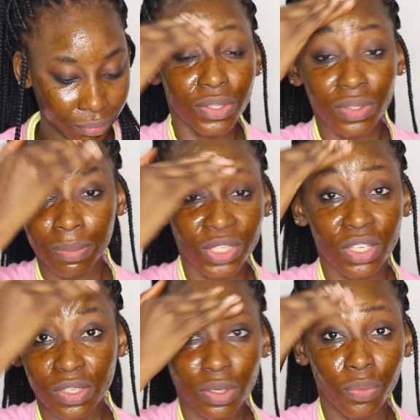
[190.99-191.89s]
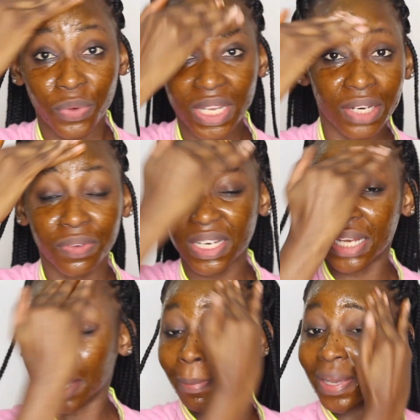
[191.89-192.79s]
So I'm just
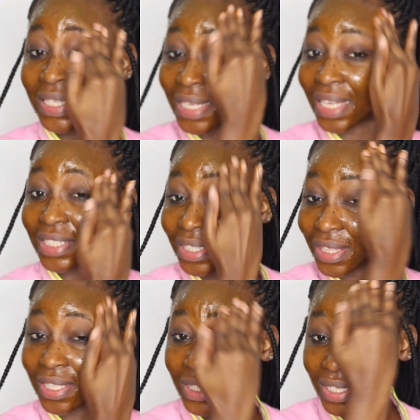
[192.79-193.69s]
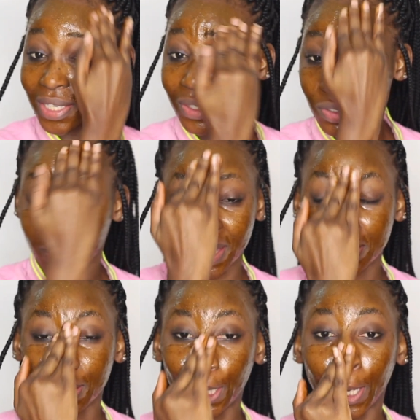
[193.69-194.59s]
really like massaging this into my
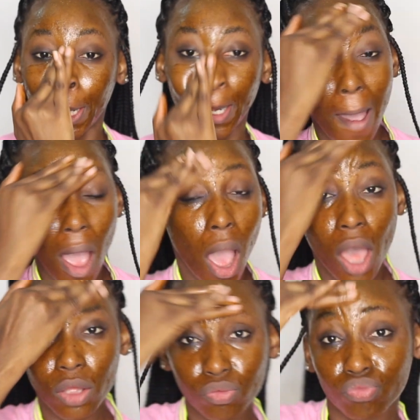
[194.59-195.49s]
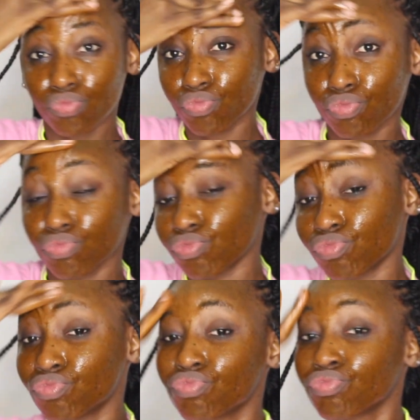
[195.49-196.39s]
skin and all my problem
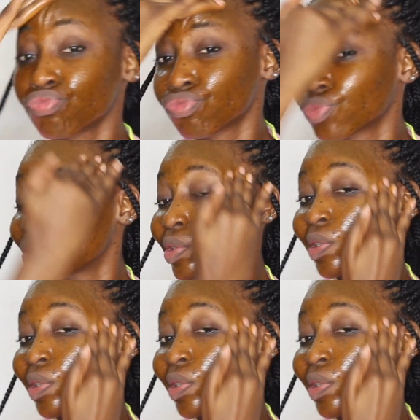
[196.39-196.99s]
areas.